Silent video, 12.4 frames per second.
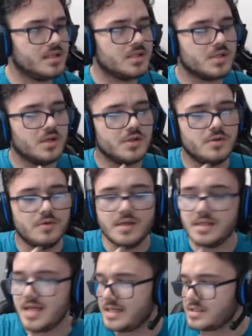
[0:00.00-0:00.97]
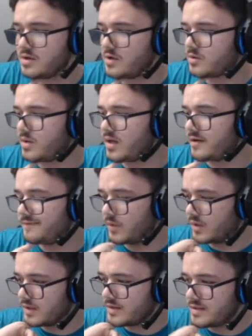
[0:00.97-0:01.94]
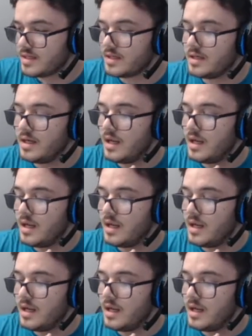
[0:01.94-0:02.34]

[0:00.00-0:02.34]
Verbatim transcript: This also it has Earthquake for the